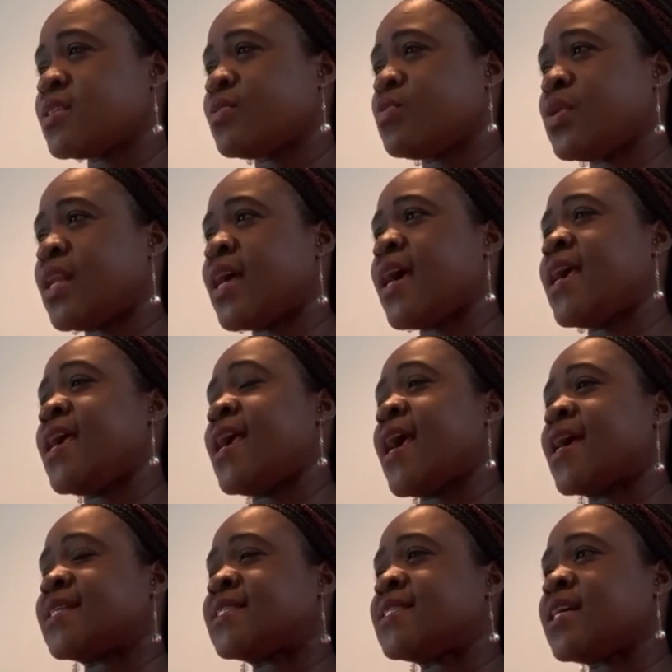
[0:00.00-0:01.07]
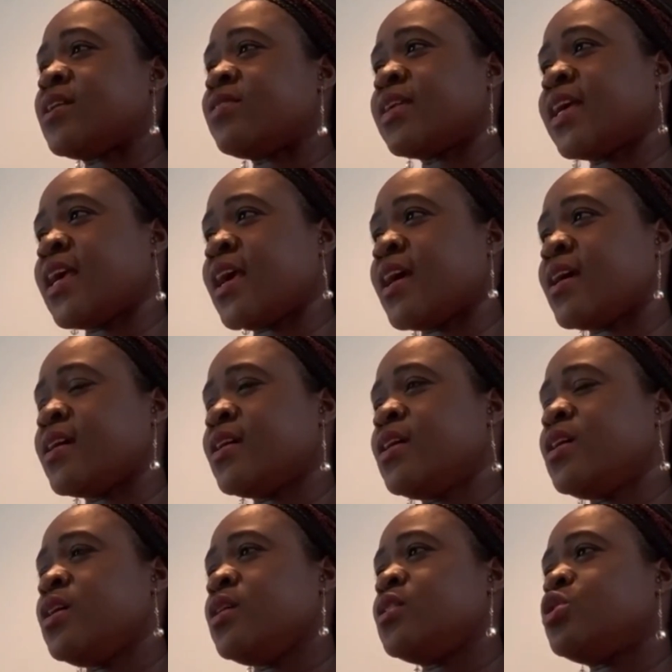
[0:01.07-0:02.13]
Will I excel here?
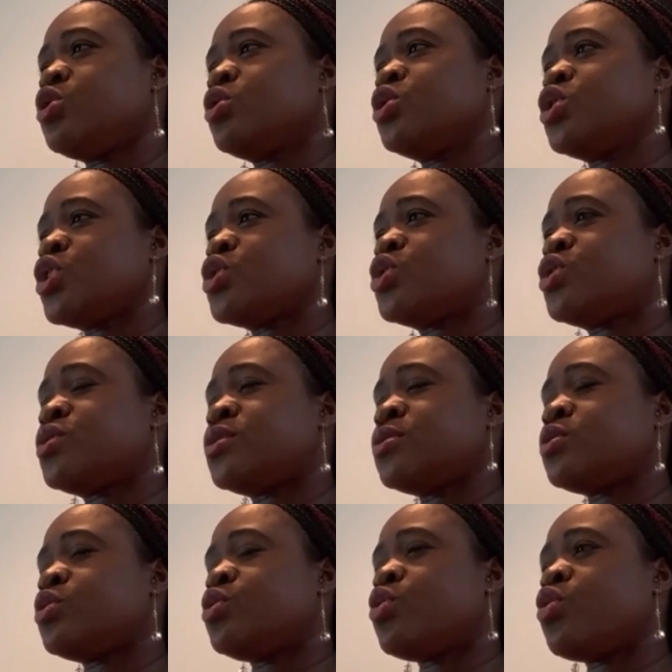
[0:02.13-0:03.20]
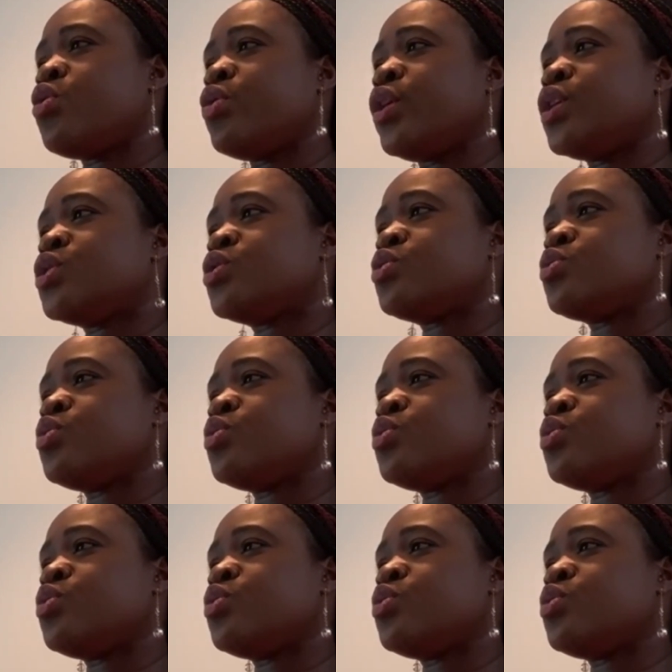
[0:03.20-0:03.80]
Don't just go into